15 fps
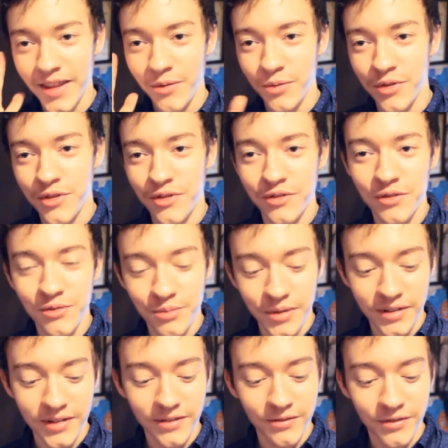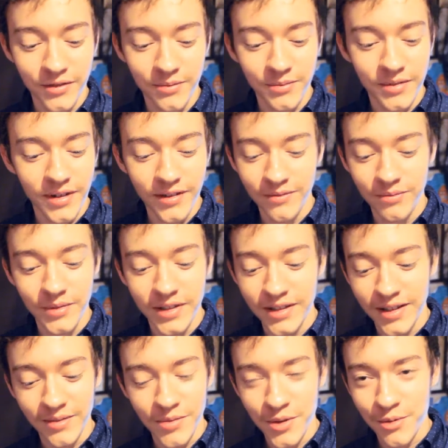That was stupid of
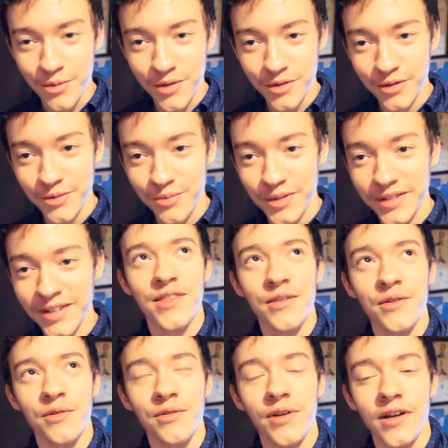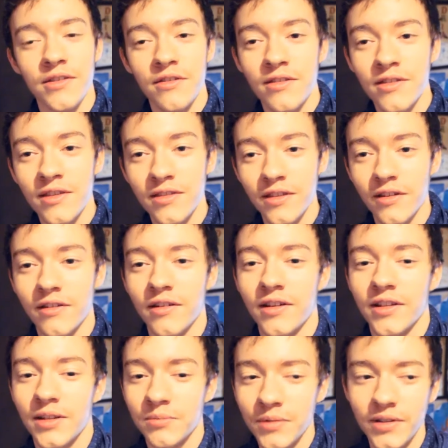me. I'm so stupid. So I just sit there.
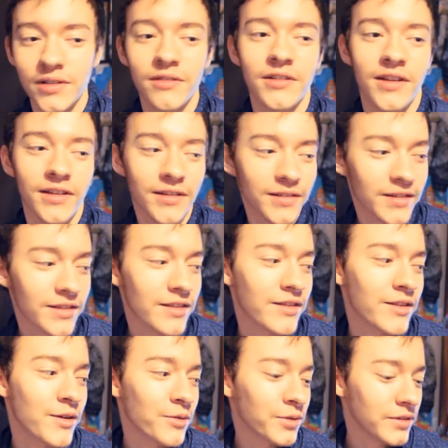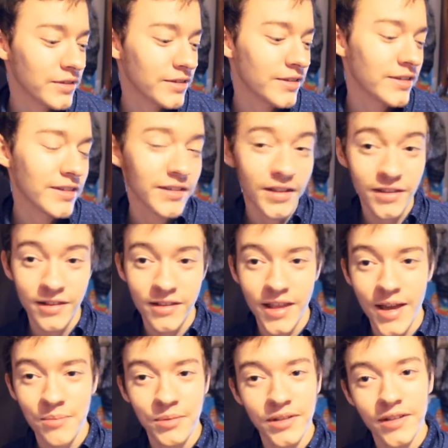I'm like, okay, this is going good. Nothing's
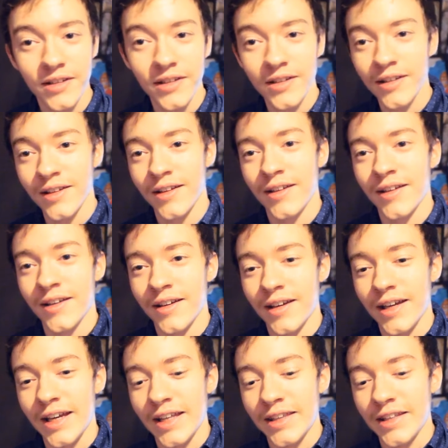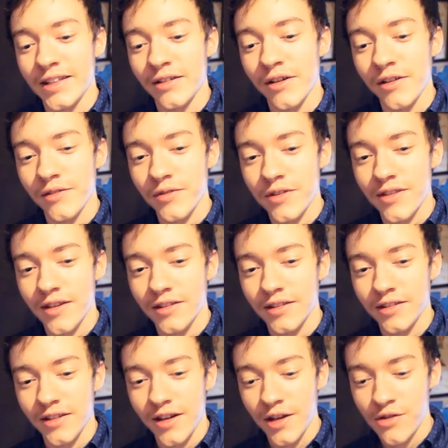happening. And then all of a
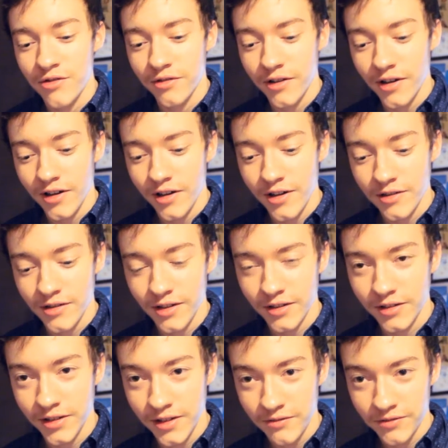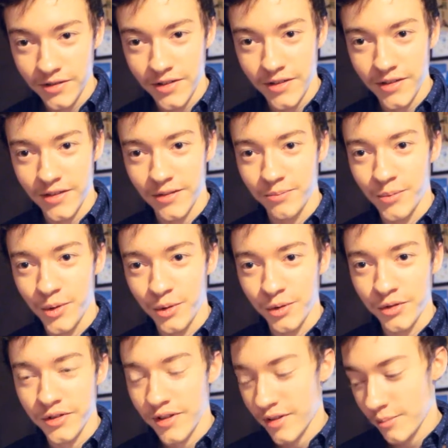sudden, I try to lift the
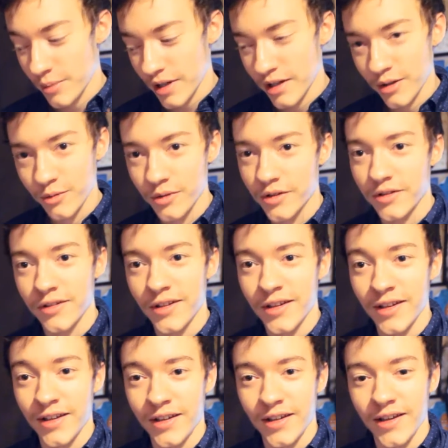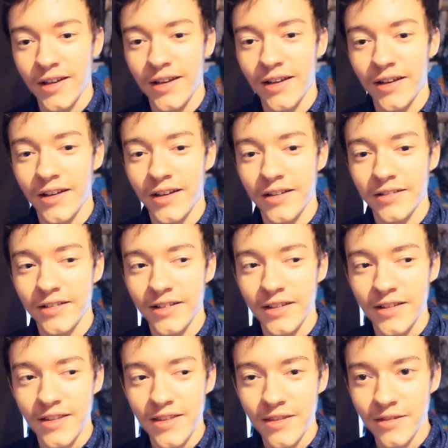mold, the pink one, and
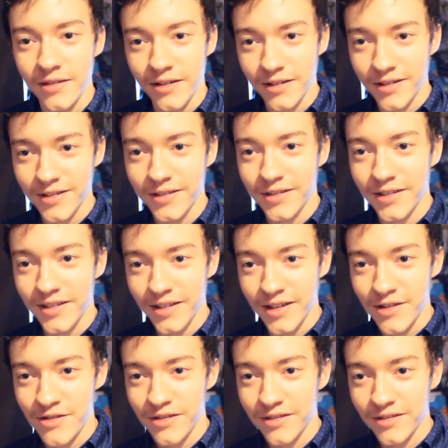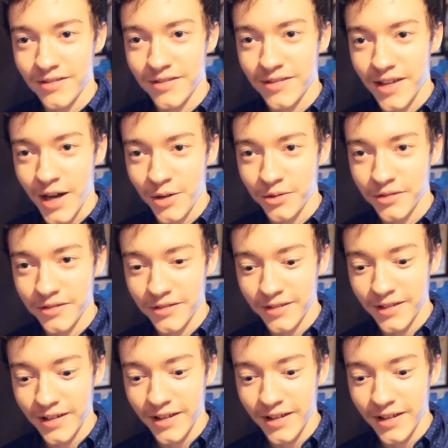it's stuck to the kitchen counter.